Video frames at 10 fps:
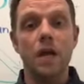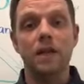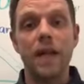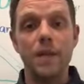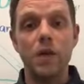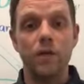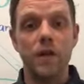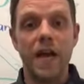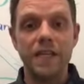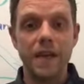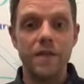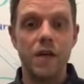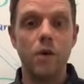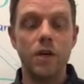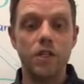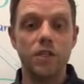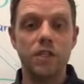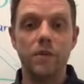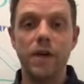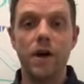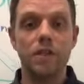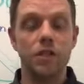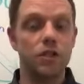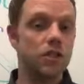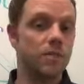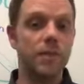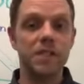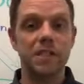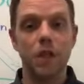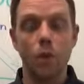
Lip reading: Let me know if you guys have any questions in regards to just business loan